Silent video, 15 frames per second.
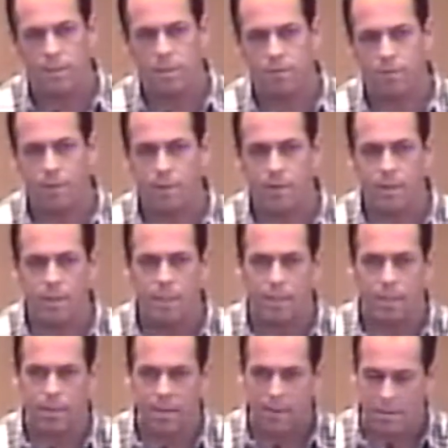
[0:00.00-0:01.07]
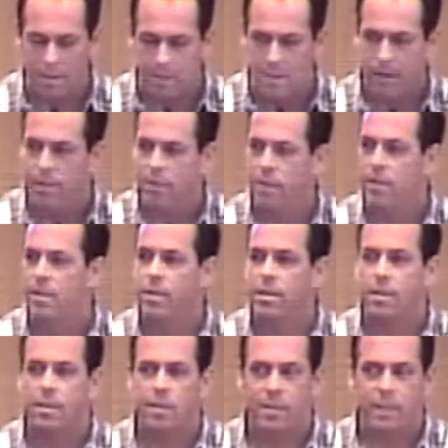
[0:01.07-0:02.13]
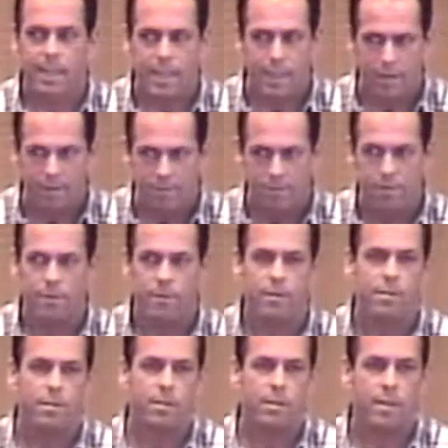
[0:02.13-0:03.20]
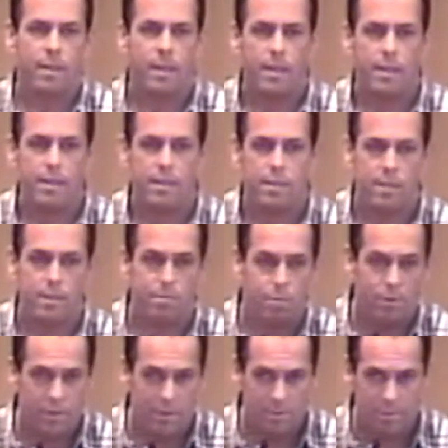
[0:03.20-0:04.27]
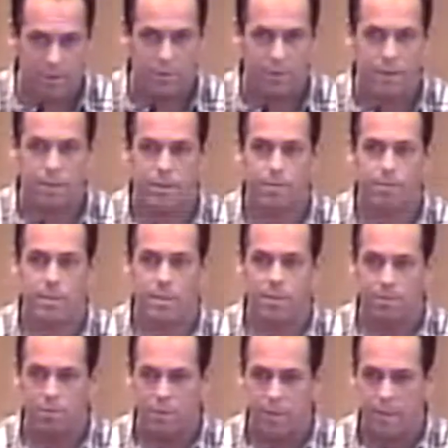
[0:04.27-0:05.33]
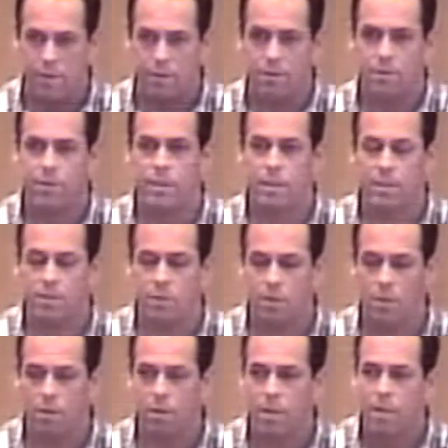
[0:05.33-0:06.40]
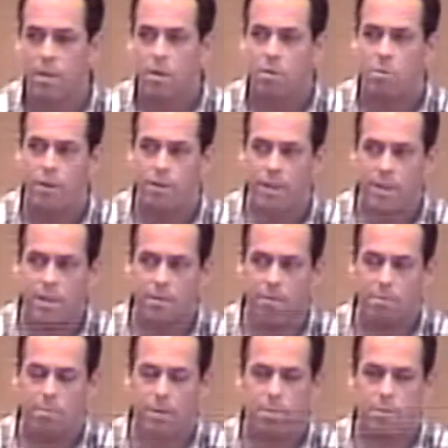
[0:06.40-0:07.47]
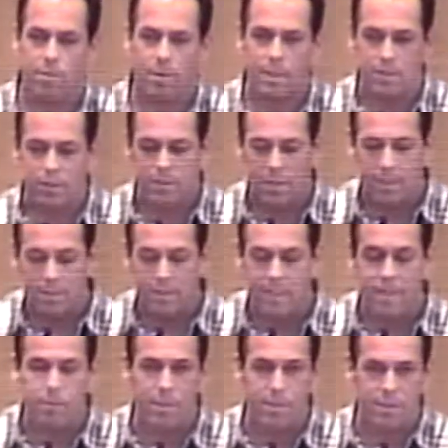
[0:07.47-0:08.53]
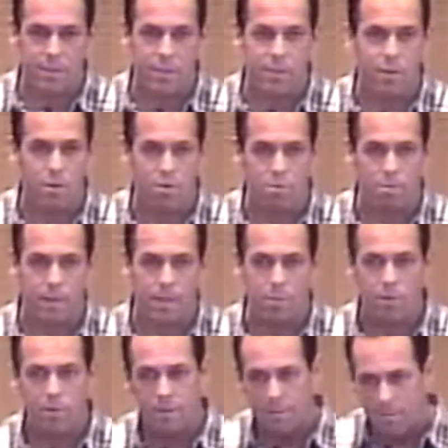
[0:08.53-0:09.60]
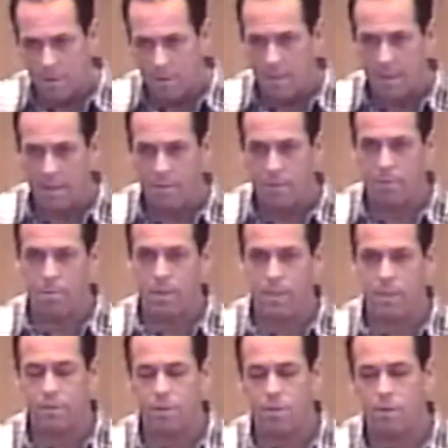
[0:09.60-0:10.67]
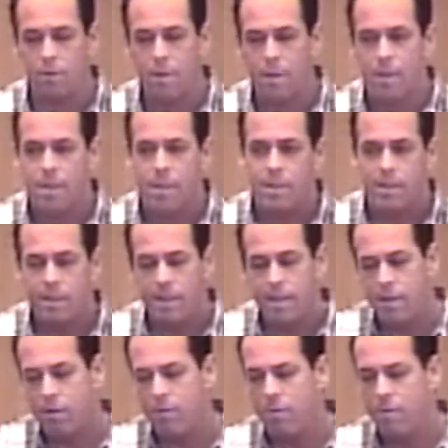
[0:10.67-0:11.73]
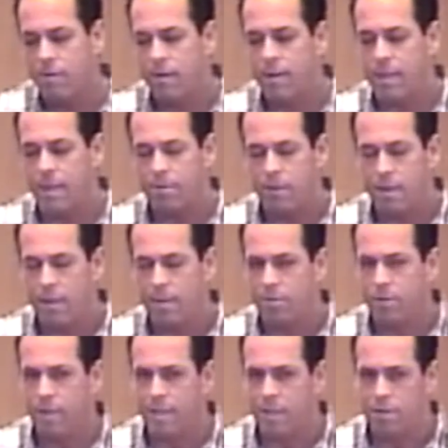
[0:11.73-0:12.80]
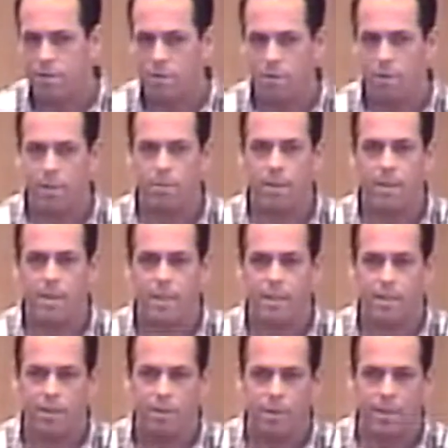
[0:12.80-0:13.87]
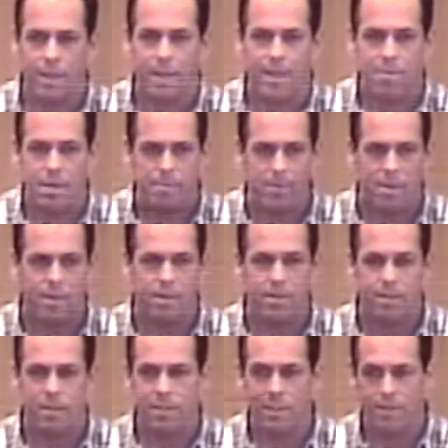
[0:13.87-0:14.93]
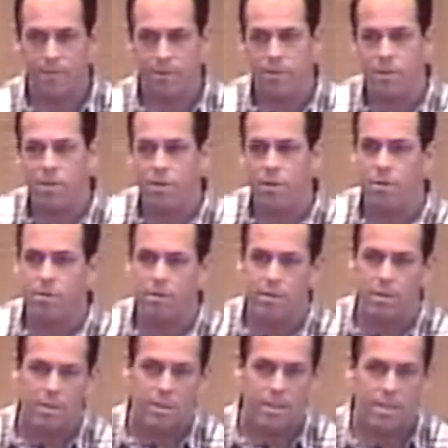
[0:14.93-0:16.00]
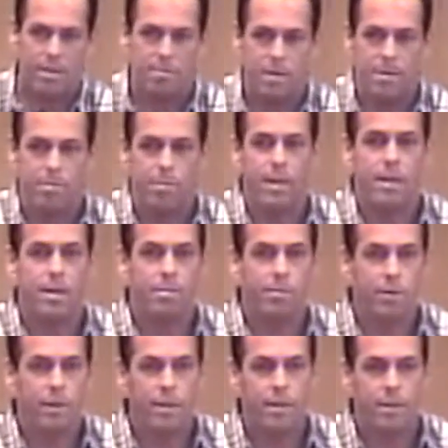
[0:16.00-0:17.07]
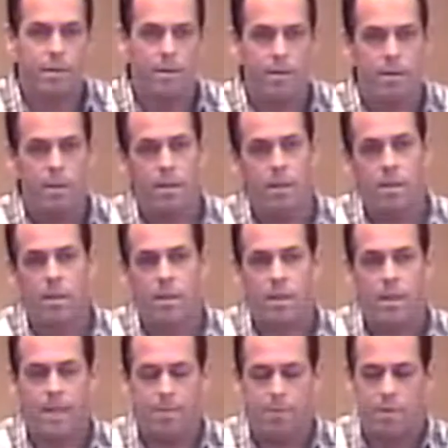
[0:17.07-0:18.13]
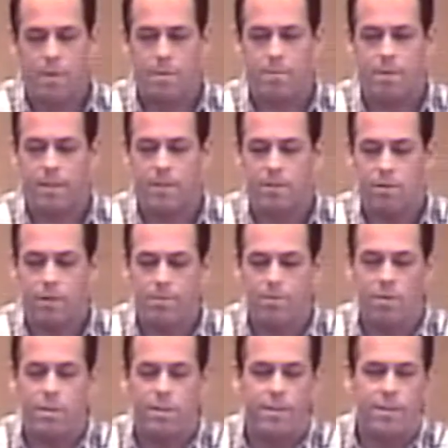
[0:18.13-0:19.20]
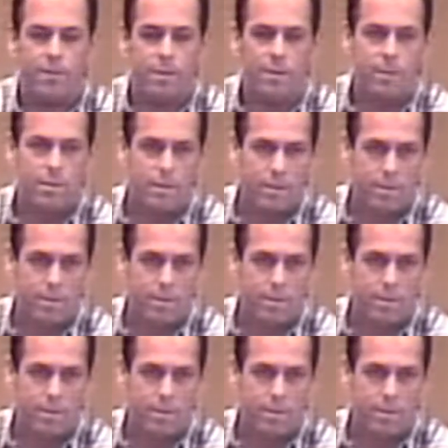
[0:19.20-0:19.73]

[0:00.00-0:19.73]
It's very negative, and in the prison system and the jails. And so one thing that people want to see is, I want to see, is hope, and I wish someone had had that with me. So now I'm trying to show them that, hey, you know what, I might be different than you in my upbringing, but I'm no different.